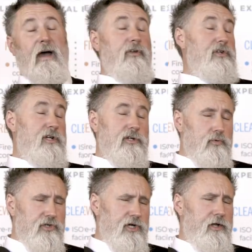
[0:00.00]
having a
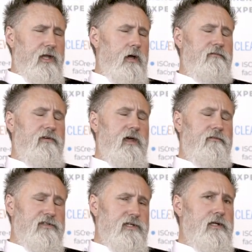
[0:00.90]
scheduled shutdown for
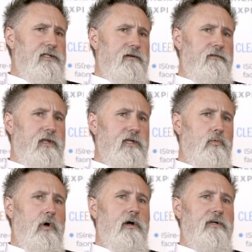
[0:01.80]
their facility for these
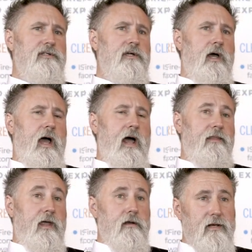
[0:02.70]
works,
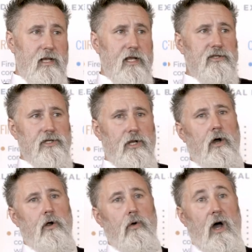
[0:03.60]
and they need to
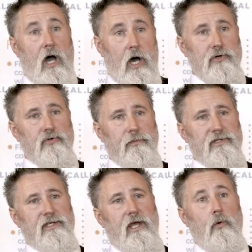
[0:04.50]
know
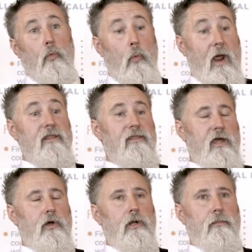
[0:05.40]
100% when
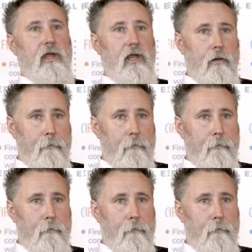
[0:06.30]
they're going to be